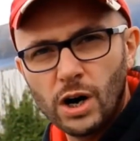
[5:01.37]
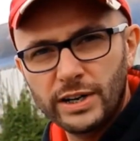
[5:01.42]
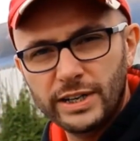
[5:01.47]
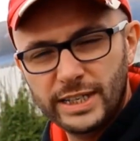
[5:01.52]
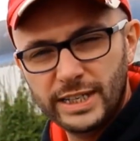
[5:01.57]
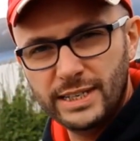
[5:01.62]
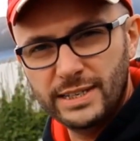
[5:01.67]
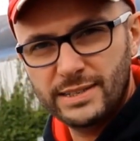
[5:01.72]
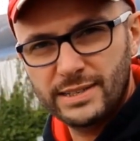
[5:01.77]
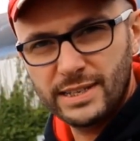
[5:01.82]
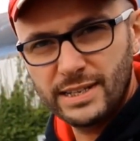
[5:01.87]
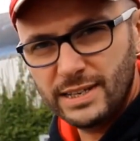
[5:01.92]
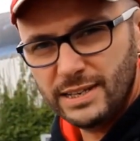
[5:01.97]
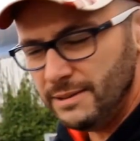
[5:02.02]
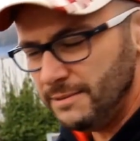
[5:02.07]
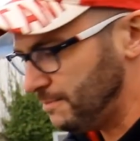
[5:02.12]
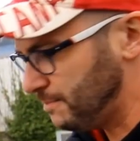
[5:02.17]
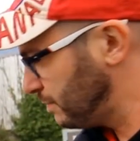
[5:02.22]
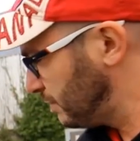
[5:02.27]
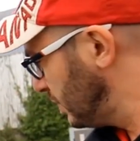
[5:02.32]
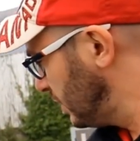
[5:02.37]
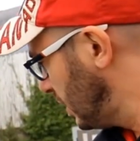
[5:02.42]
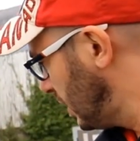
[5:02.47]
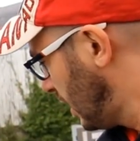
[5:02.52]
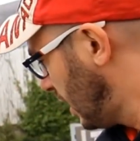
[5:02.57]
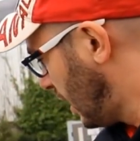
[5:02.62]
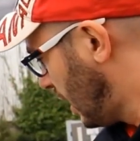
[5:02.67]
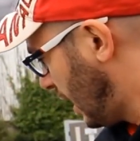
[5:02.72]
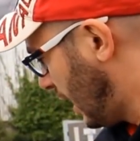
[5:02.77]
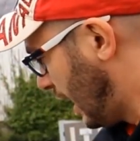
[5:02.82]
are DC,
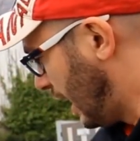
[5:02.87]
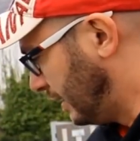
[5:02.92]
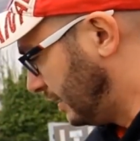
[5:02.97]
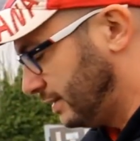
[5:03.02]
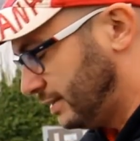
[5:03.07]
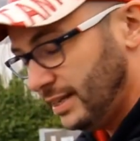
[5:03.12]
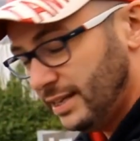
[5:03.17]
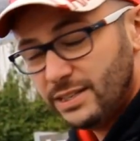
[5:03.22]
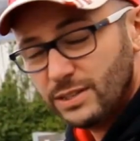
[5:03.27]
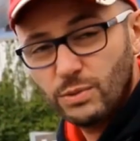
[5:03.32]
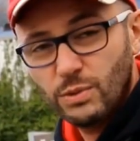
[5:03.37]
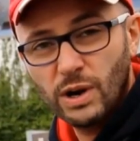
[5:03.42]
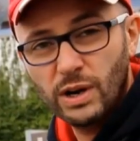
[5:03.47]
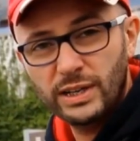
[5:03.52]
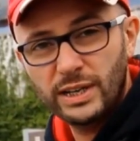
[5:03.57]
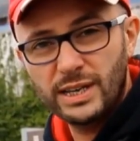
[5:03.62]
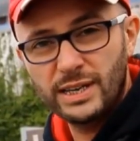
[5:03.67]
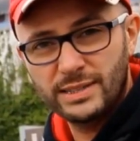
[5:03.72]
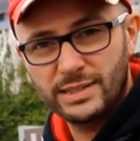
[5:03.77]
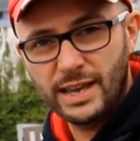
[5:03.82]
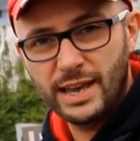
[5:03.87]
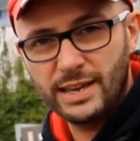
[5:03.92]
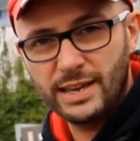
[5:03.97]
and this one is